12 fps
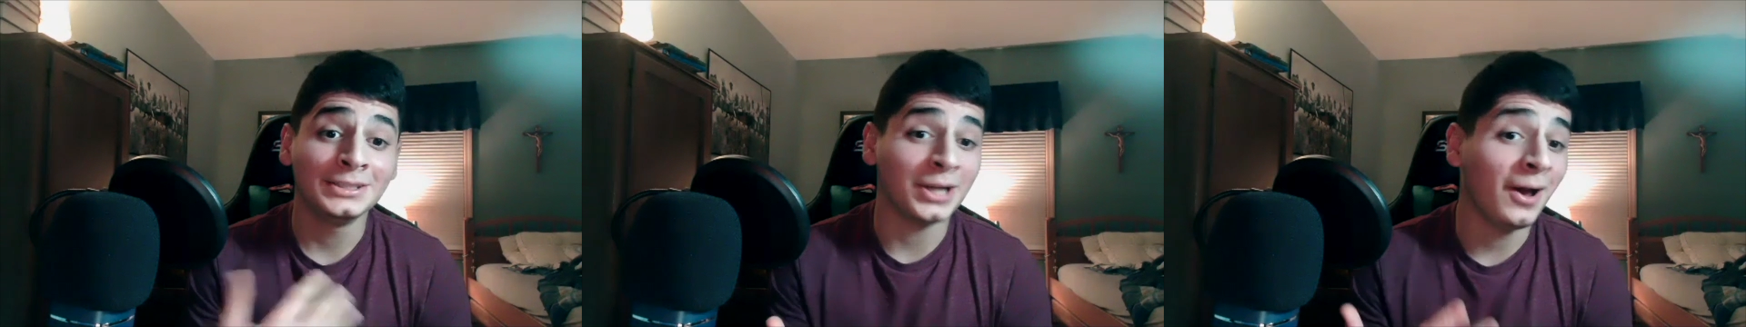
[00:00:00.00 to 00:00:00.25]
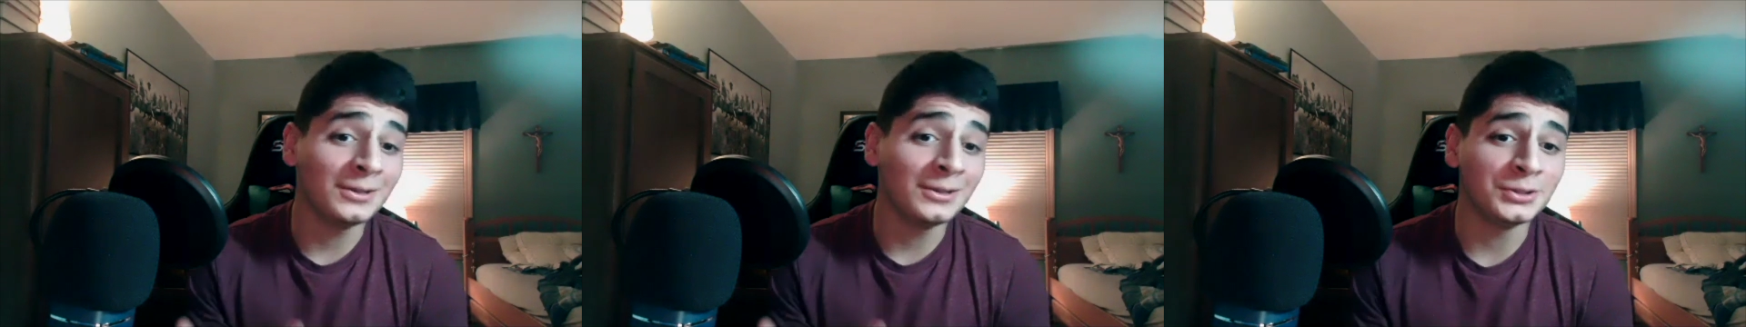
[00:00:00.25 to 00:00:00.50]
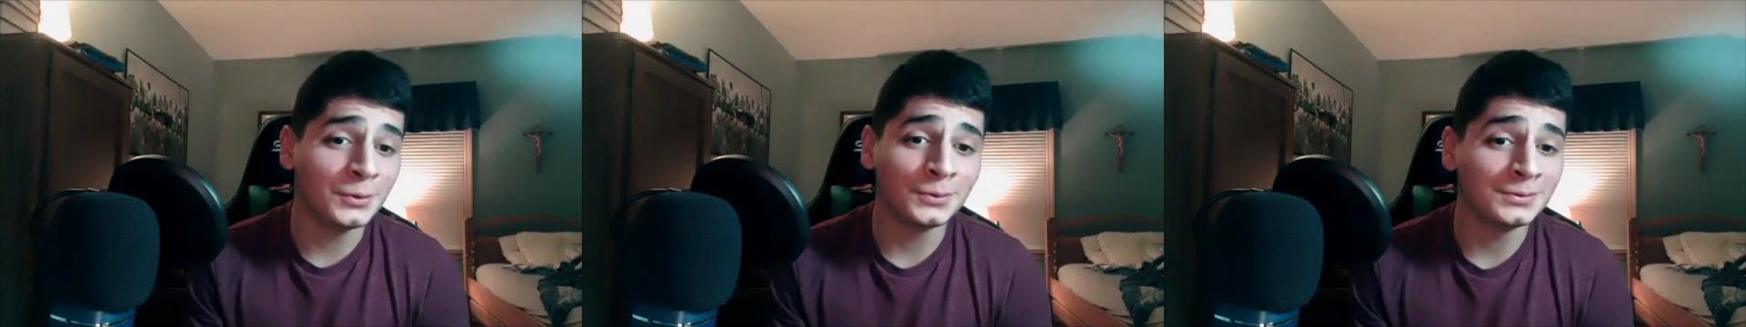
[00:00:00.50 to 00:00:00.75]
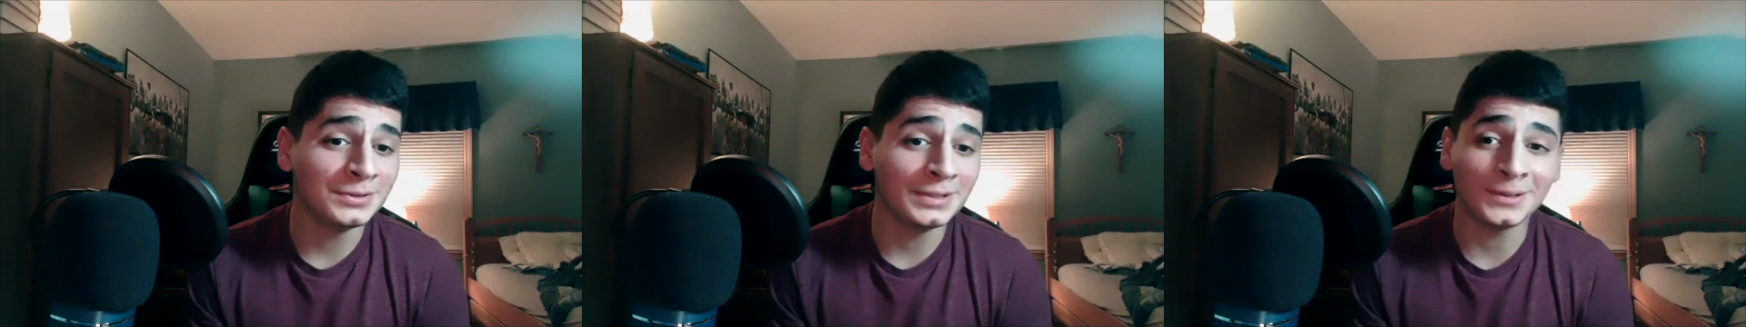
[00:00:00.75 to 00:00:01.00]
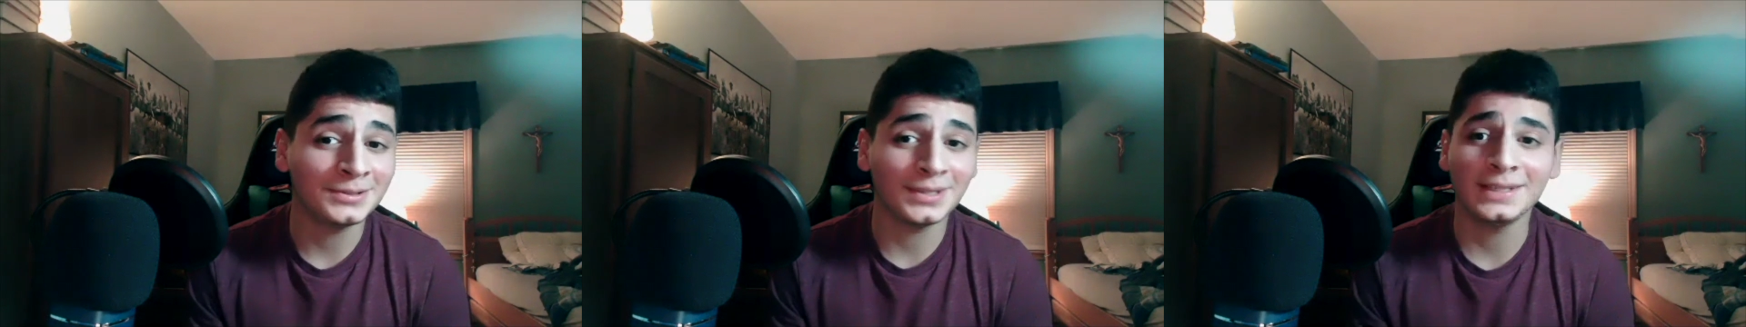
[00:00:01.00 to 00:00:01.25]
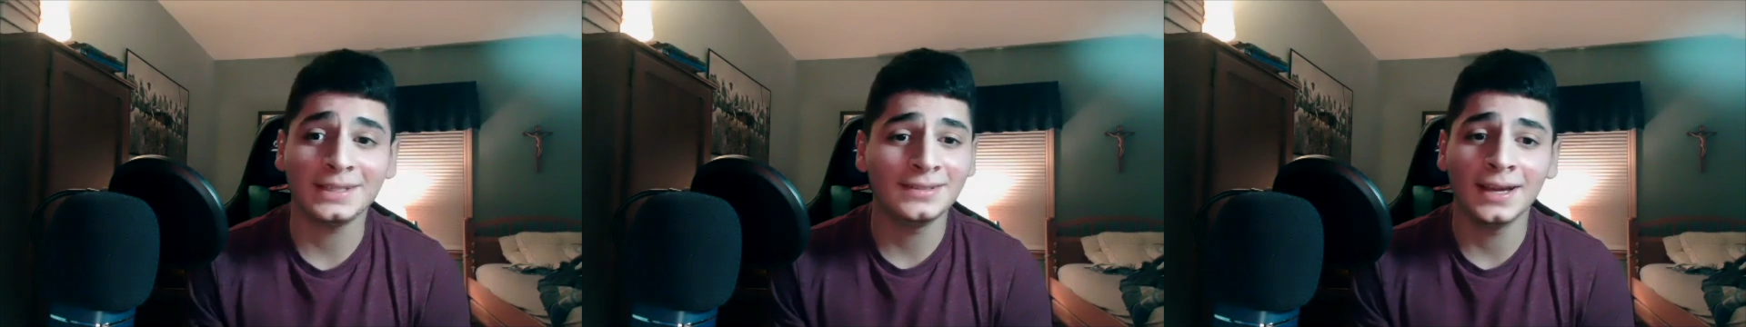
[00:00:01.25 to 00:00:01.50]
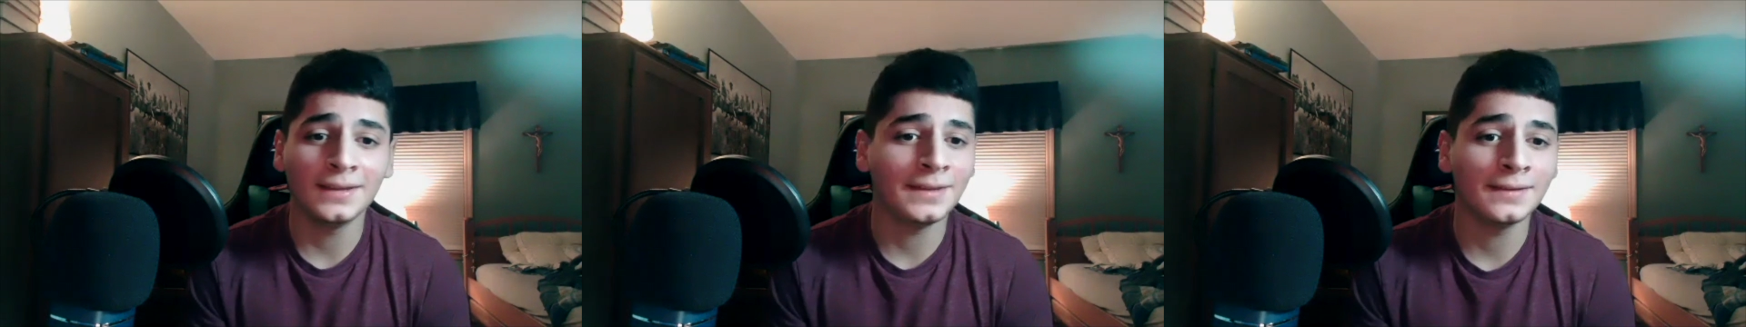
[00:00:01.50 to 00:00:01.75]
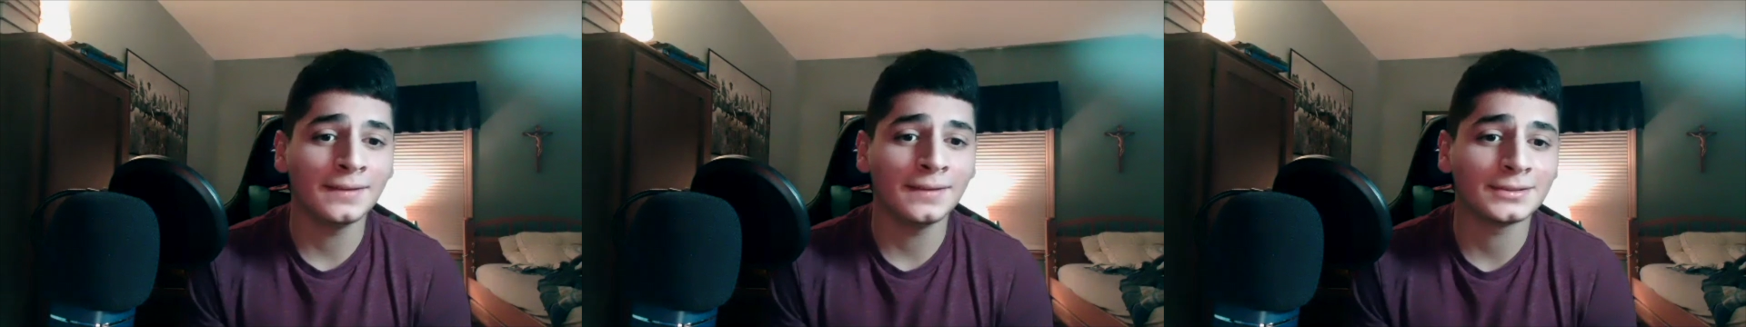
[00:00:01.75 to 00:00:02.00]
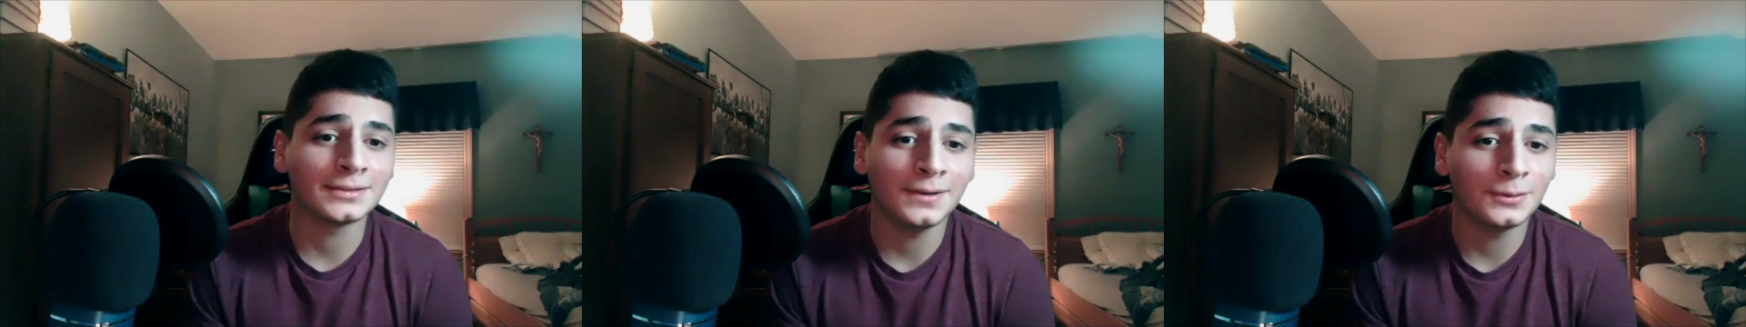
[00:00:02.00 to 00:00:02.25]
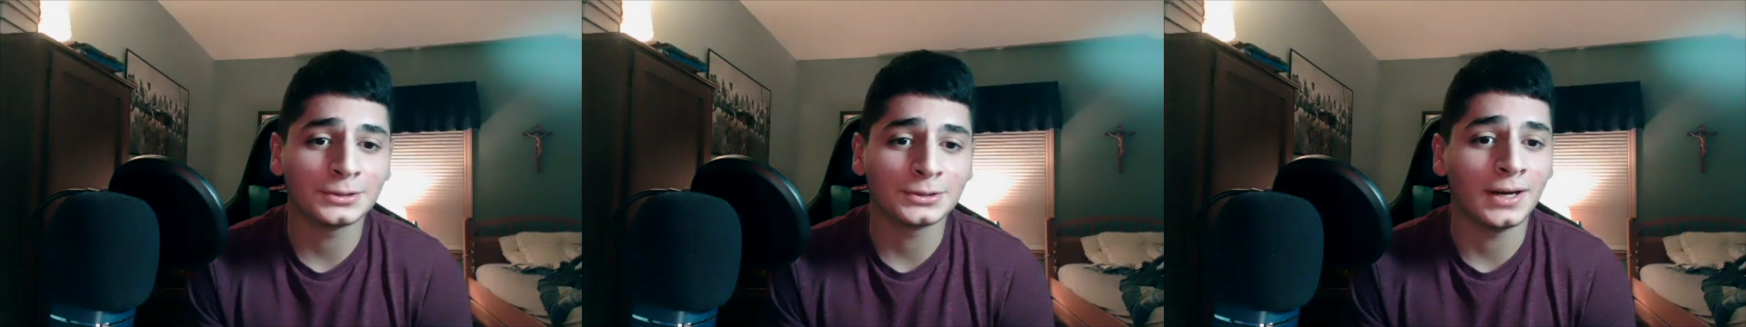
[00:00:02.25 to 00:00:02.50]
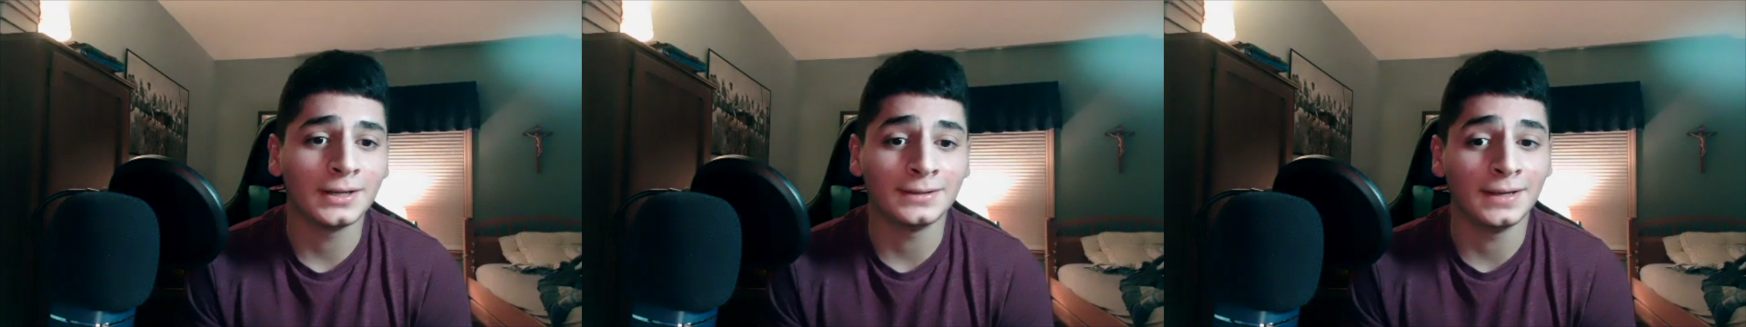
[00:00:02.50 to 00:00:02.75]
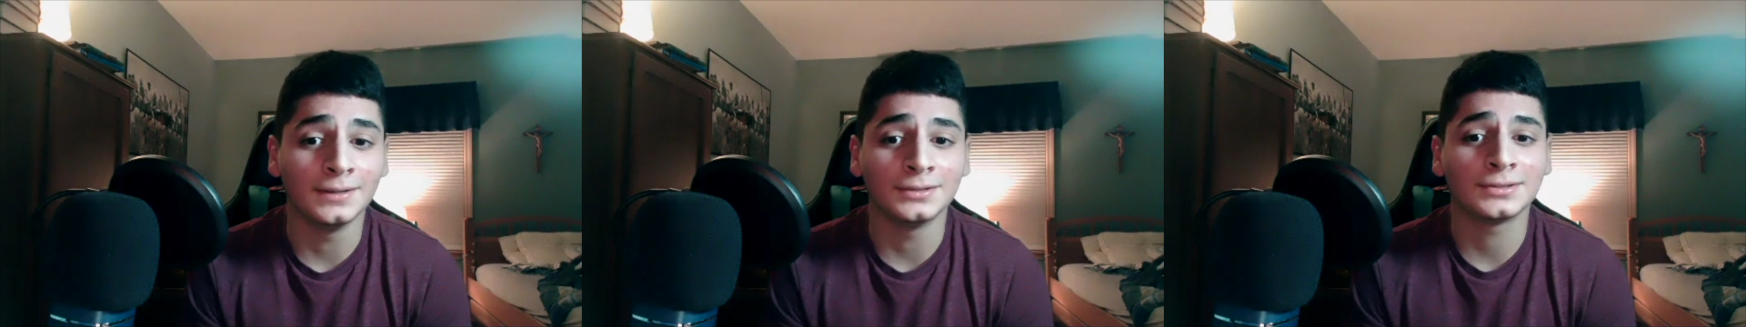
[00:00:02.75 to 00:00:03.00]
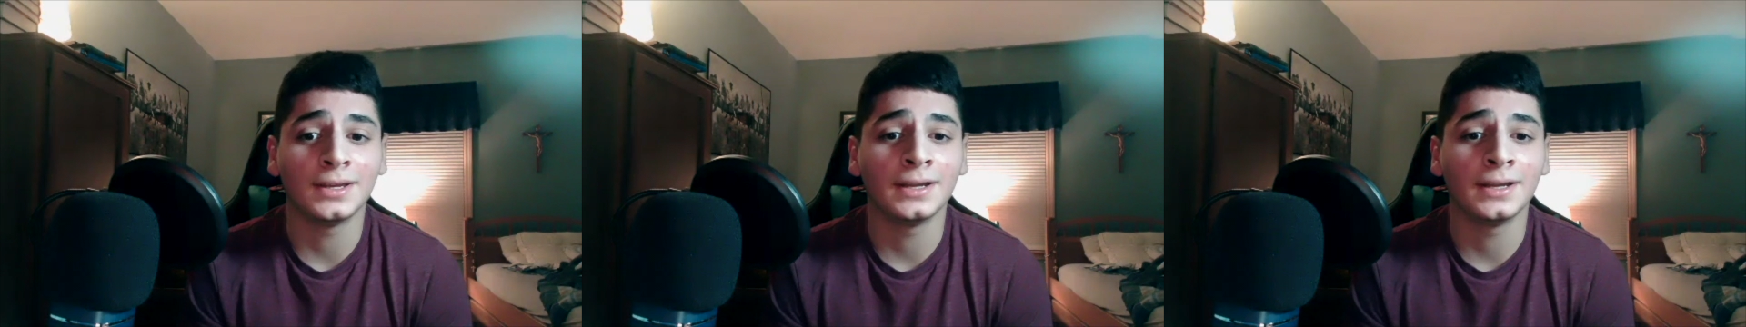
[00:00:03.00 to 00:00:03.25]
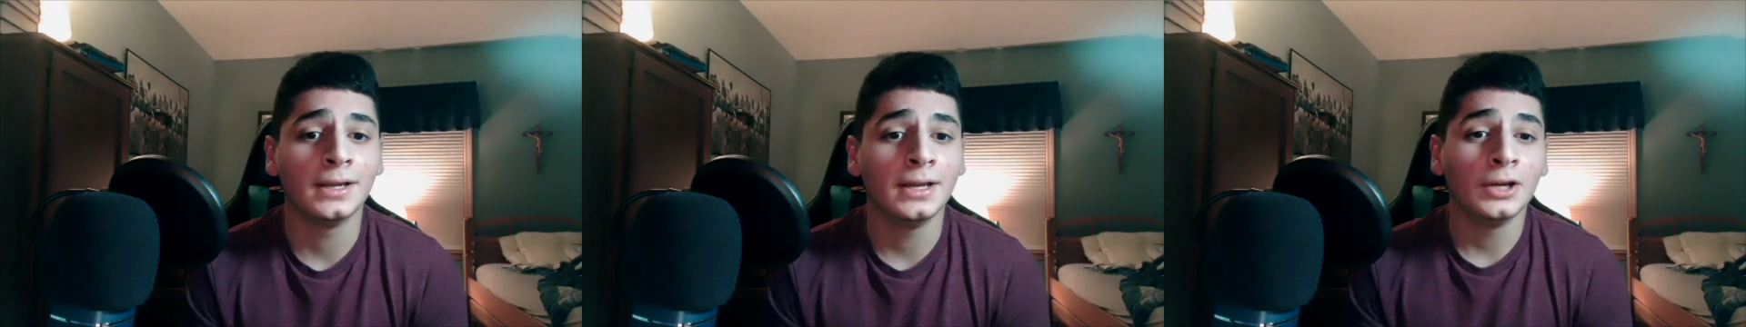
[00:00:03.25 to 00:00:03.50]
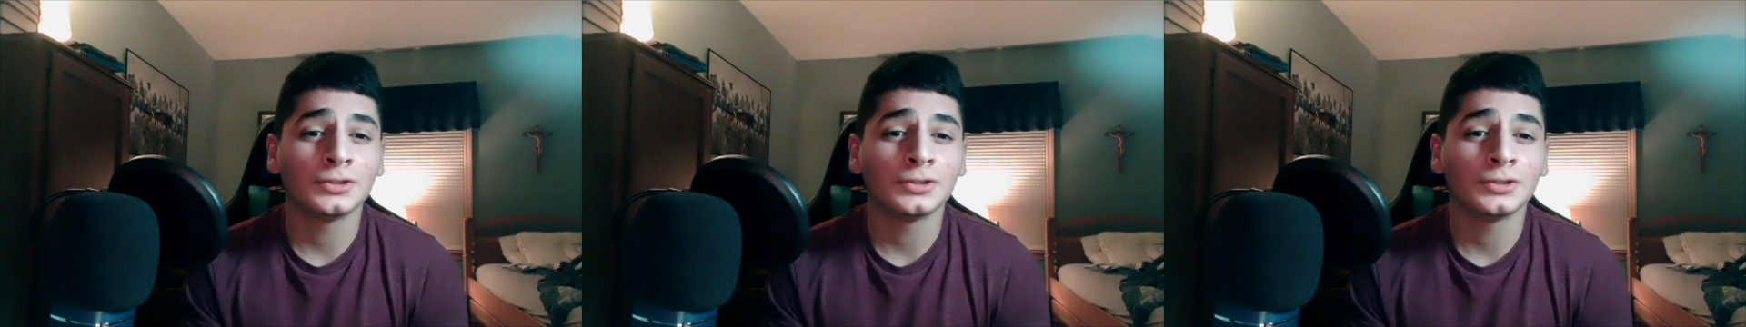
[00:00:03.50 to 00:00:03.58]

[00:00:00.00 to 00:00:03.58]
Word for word: John Jones, it looks like he's getting that next title shot, Dana's saying.